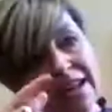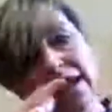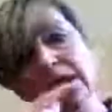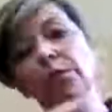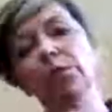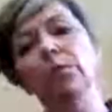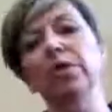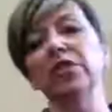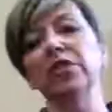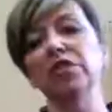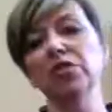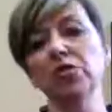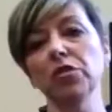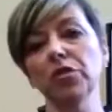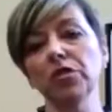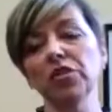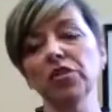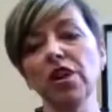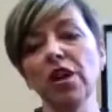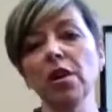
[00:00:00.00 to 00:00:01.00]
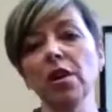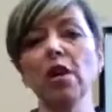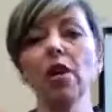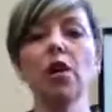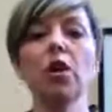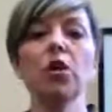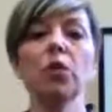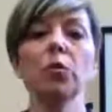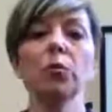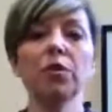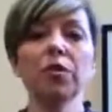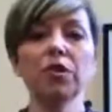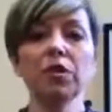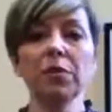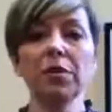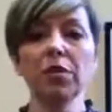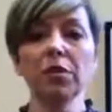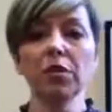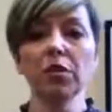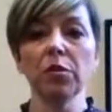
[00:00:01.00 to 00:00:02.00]
Sign Language structure, we're
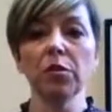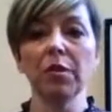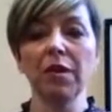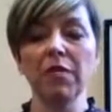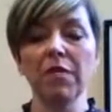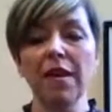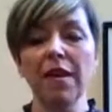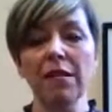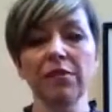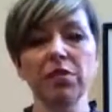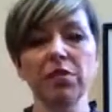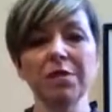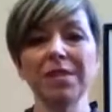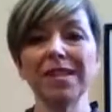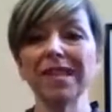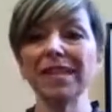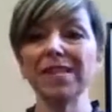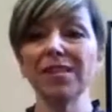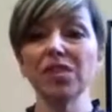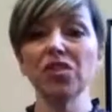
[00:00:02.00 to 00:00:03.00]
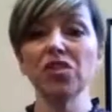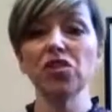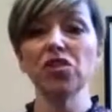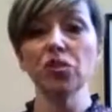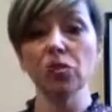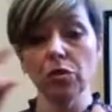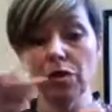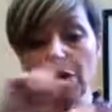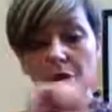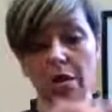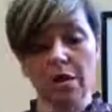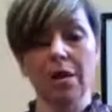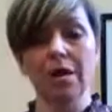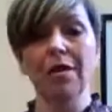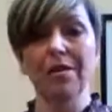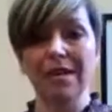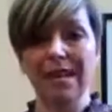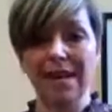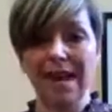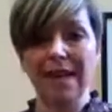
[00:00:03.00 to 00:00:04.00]
doing it the other way around. So we're saying stuck
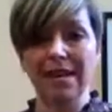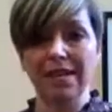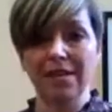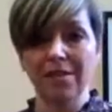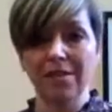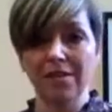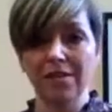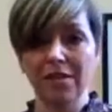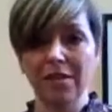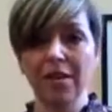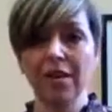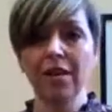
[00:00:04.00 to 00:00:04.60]
at the end.